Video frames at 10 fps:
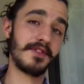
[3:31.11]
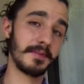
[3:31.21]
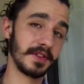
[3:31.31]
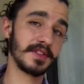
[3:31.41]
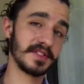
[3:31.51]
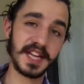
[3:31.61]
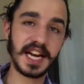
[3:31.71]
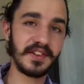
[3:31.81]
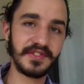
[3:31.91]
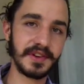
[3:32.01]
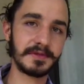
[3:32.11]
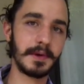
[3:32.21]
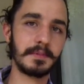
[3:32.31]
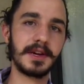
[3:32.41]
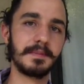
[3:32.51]
If your mother does not have famous
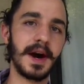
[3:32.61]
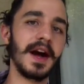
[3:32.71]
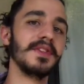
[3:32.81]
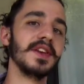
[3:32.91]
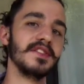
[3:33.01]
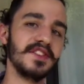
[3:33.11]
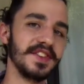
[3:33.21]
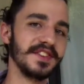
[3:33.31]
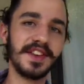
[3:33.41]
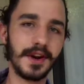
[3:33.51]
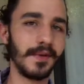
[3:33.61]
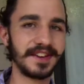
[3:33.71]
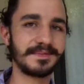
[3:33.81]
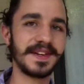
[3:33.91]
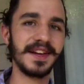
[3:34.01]
pumpkin pie, then she needs to get a
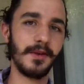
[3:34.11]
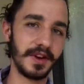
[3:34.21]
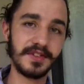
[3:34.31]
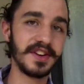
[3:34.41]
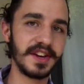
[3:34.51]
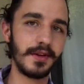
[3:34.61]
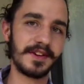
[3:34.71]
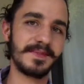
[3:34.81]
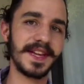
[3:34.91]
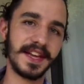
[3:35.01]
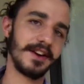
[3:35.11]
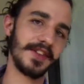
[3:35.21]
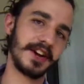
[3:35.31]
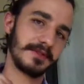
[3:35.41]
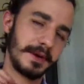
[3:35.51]
recipe, or you need to get a recipe and get on
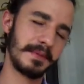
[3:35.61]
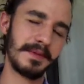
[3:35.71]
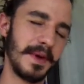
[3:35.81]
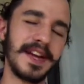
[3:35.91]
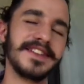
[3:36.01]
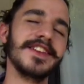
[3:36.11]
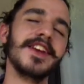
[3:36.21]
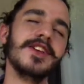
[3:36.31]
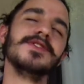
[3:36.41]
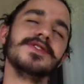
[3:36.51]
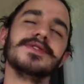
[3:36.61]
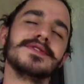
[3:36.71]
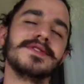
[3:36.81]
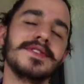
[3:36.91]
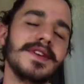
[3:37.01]
that, because pumpkin pie is
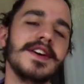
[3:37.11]
delicious